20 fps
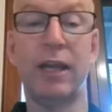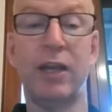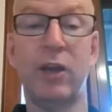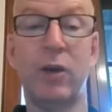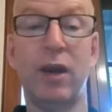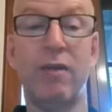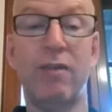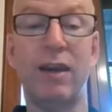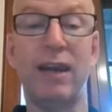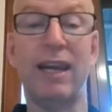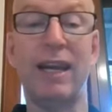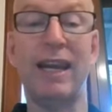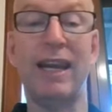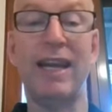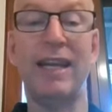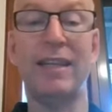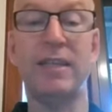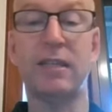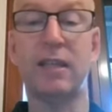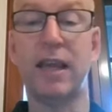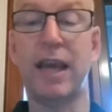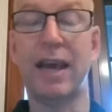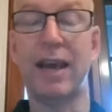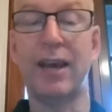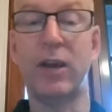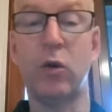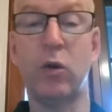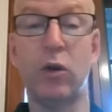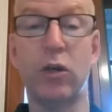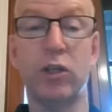have at least that
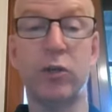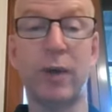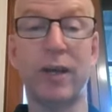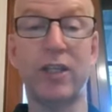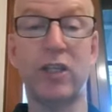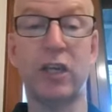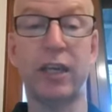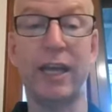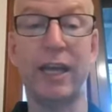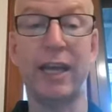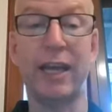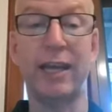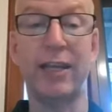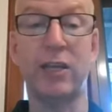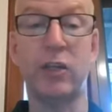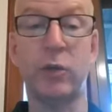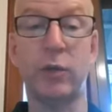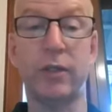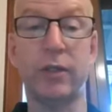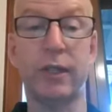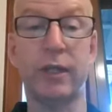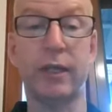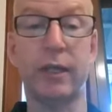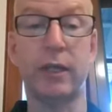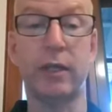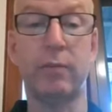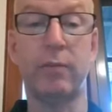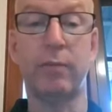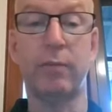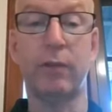in order to actually get into a
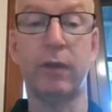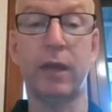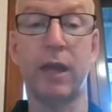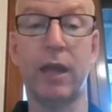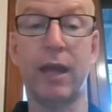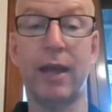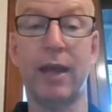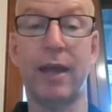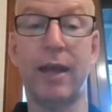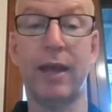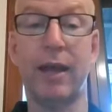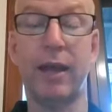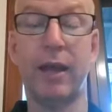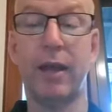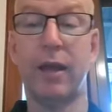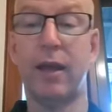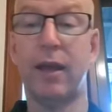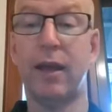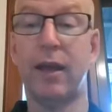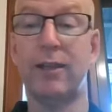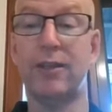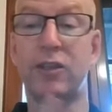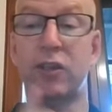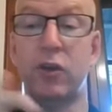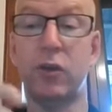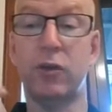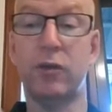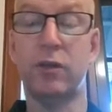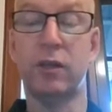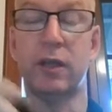deal.
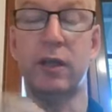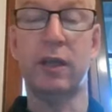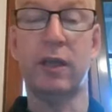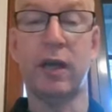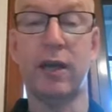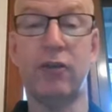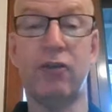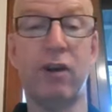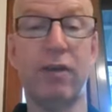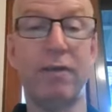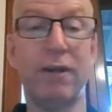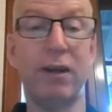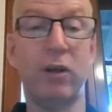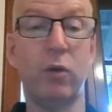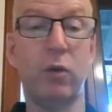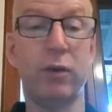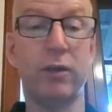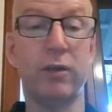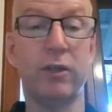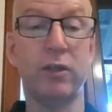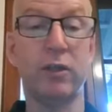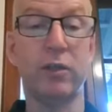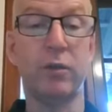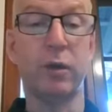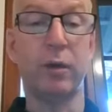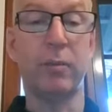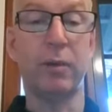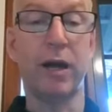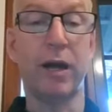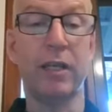Excuse the traffic noise that just
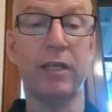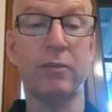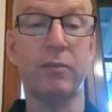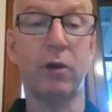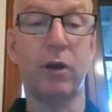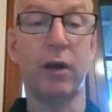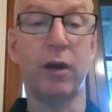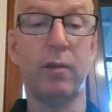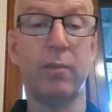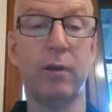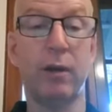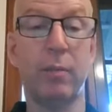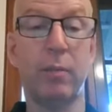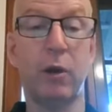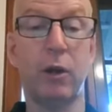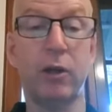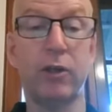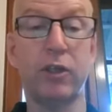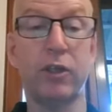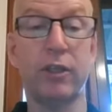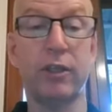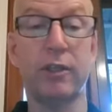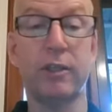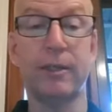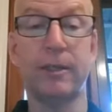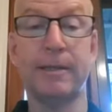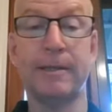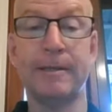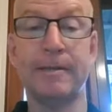went past, my humble apologies.